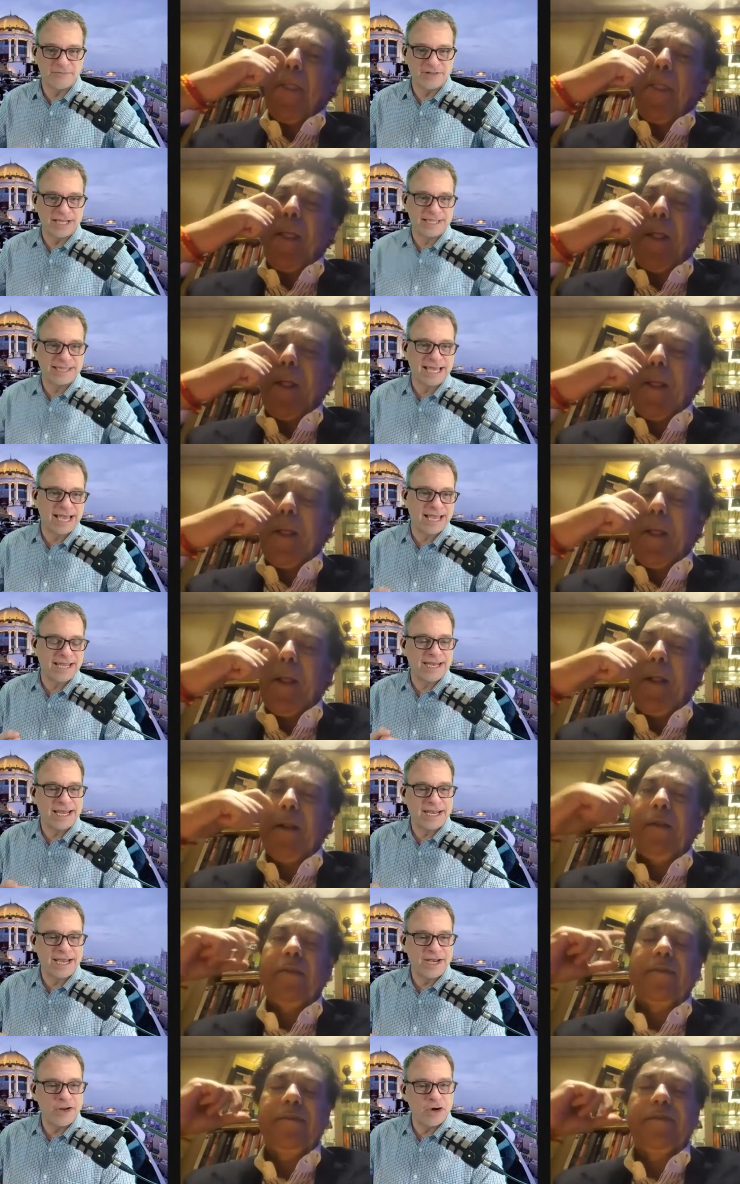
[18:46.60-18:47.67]
Speaker 1: like that.
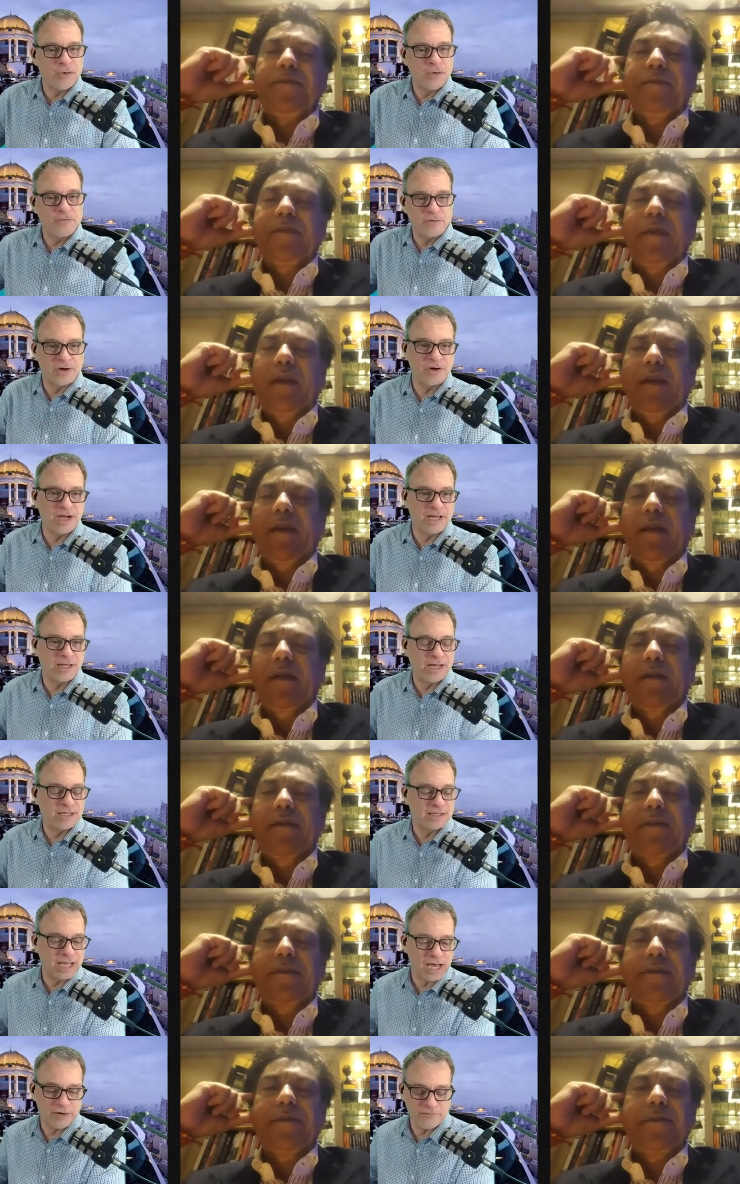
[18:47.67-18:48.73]
And I know for a, a,
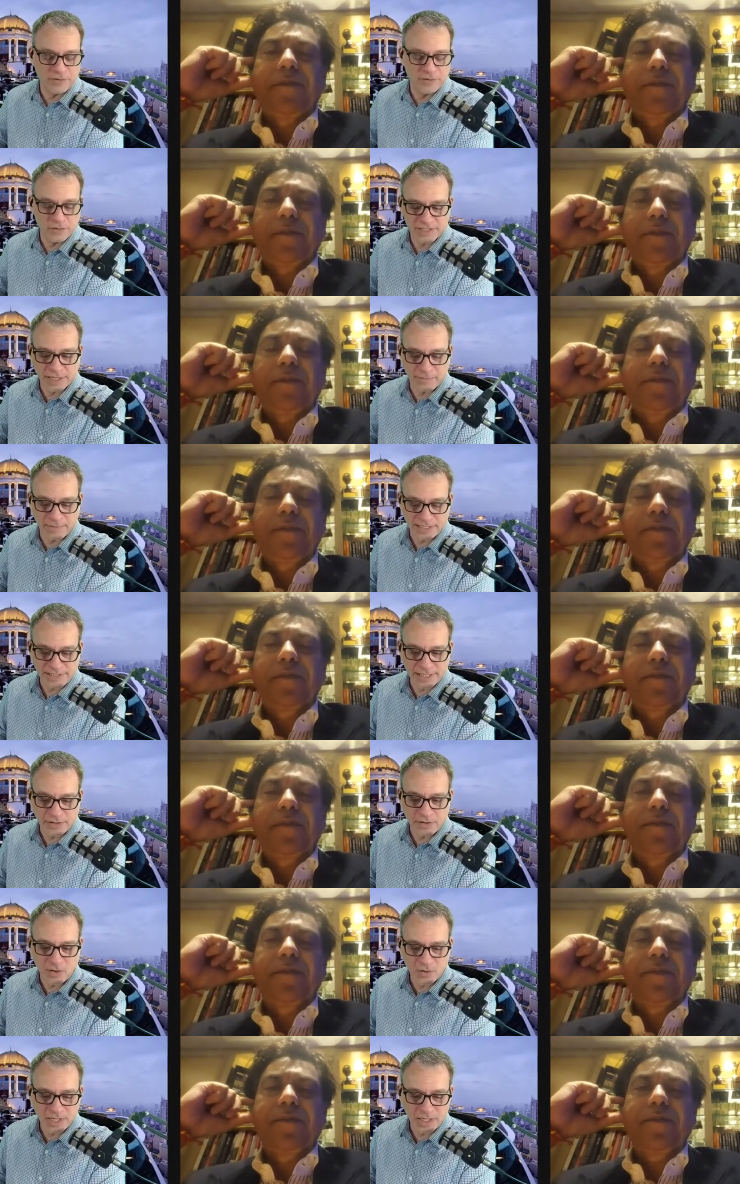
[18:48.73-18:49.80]
lot of folks that might
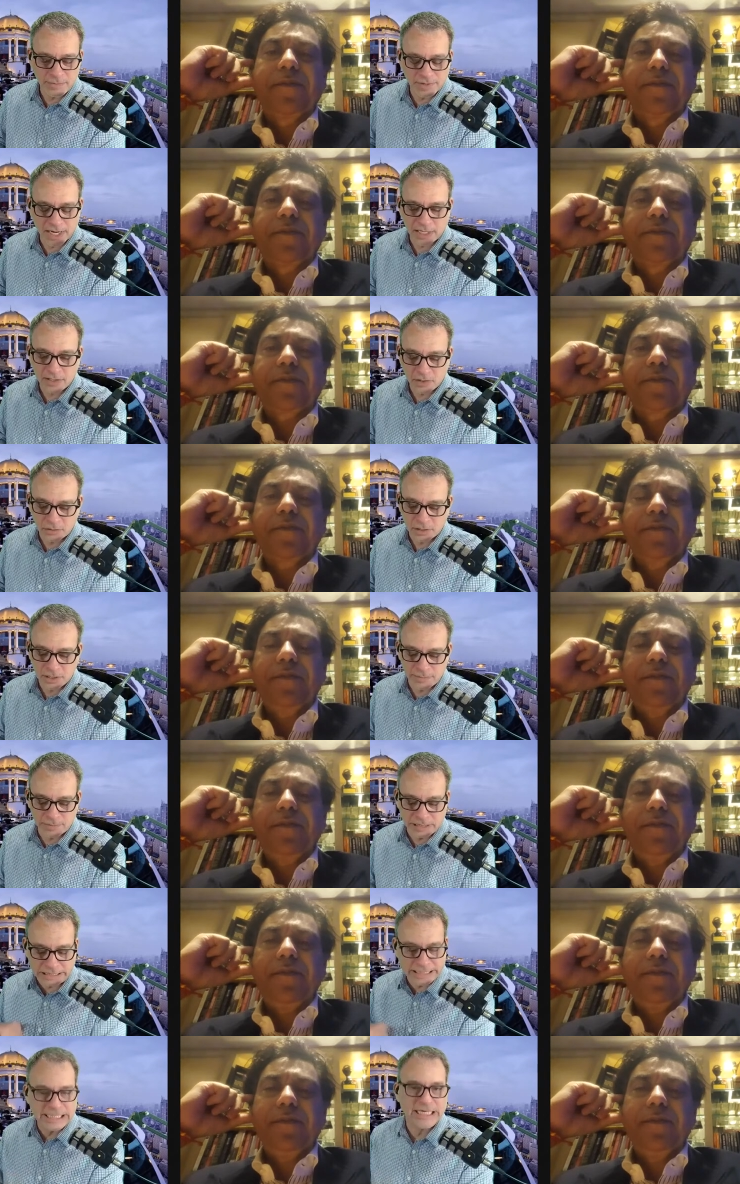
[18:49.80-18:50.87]
sound hokey, but I totally
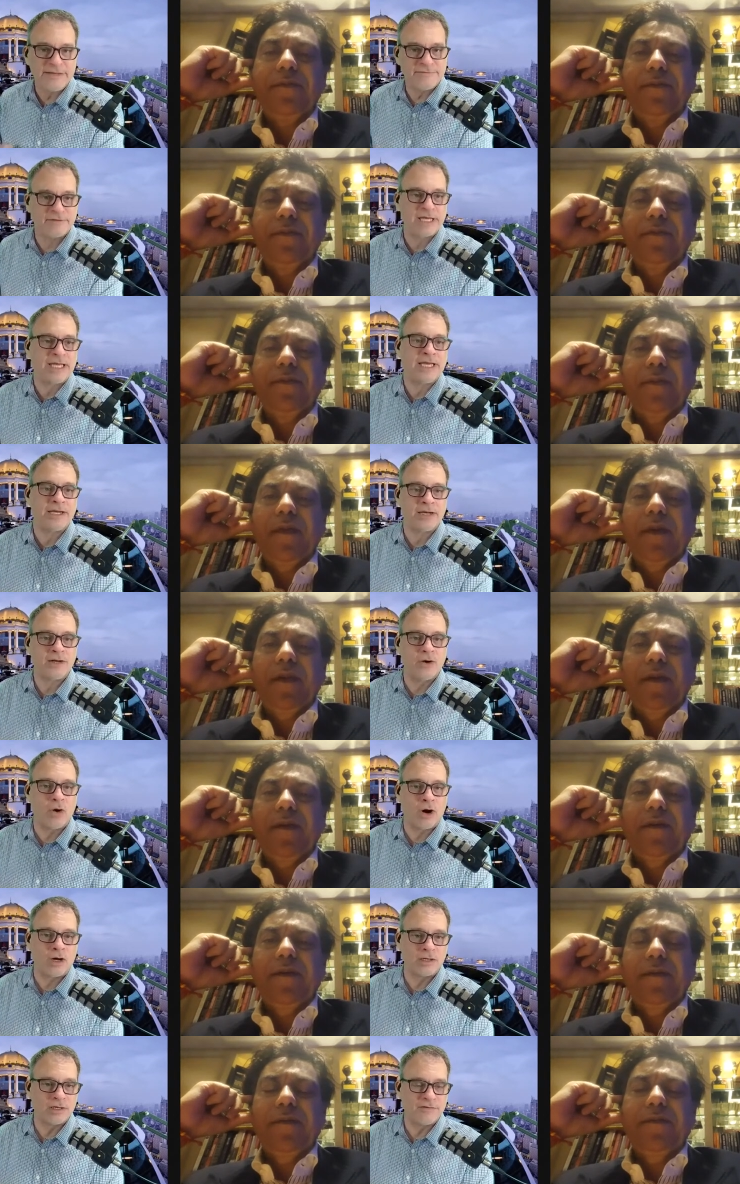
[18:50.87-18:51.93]
believe in
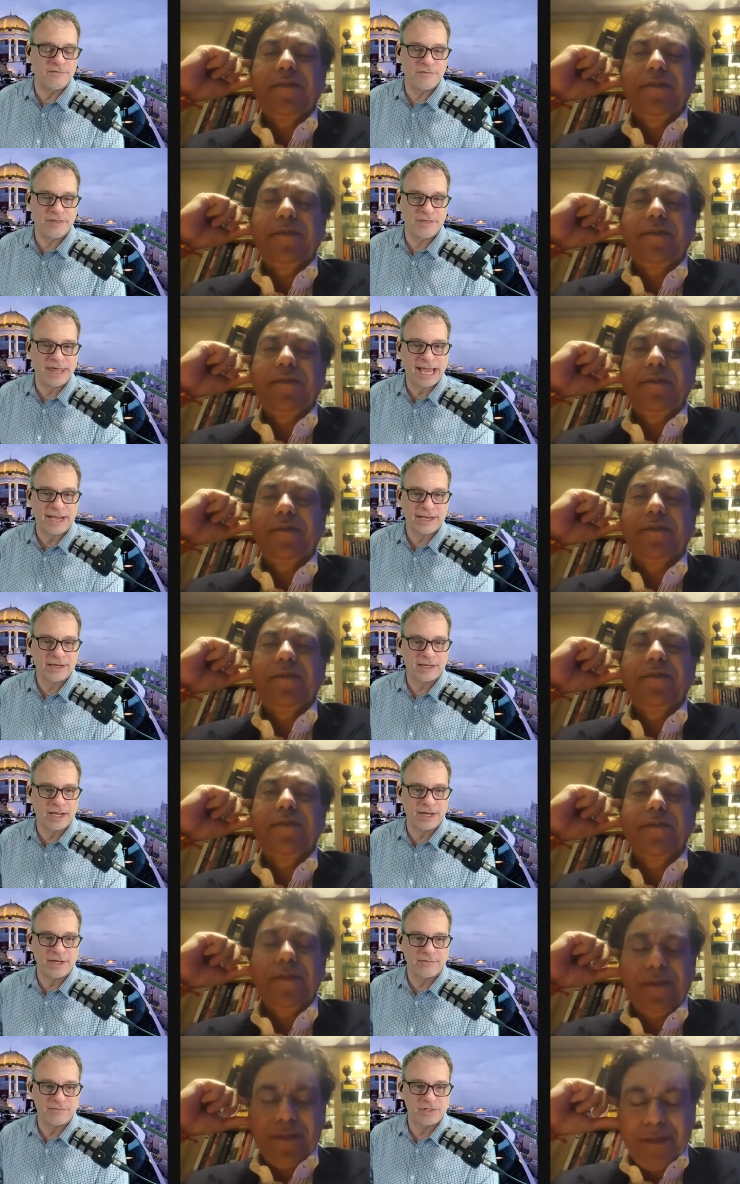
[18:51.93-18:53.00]
all of that
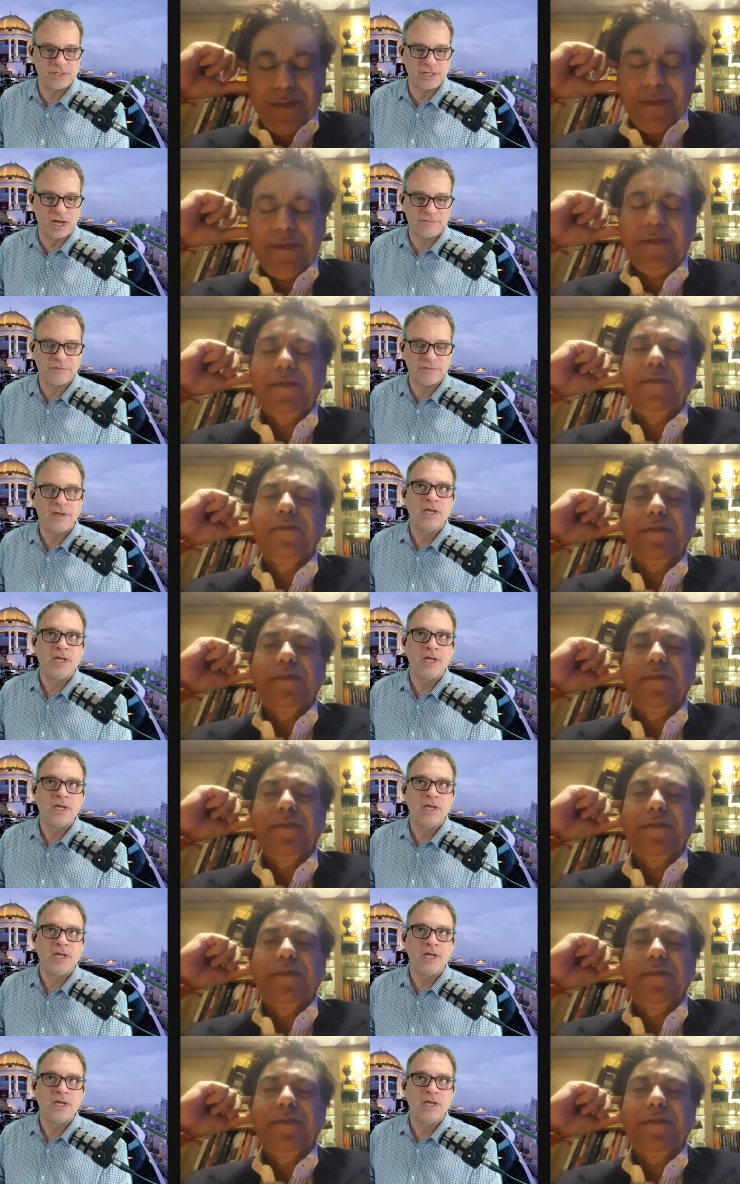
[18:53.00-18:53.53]
kind of stuff.